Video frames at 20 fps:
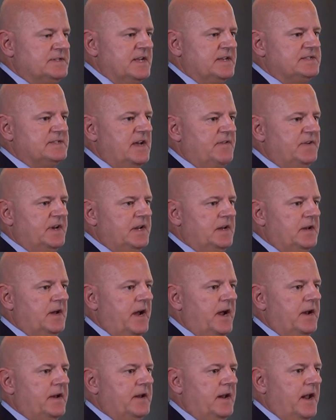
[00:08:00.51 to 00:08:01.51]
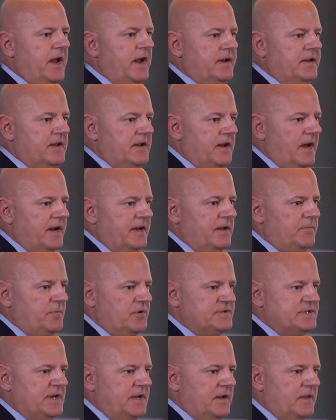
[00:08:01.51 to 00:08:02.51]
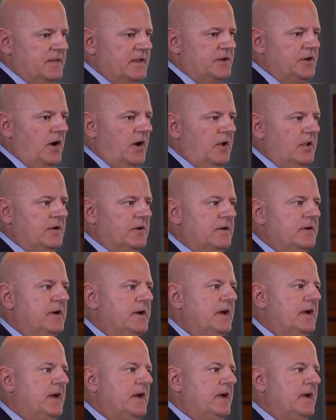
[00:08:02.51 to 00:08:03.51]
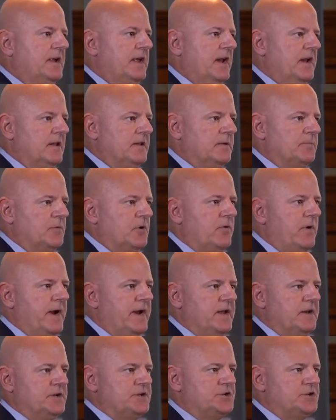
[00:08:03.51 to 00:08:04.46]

say, 70% to 90% on the dollar, getting them credit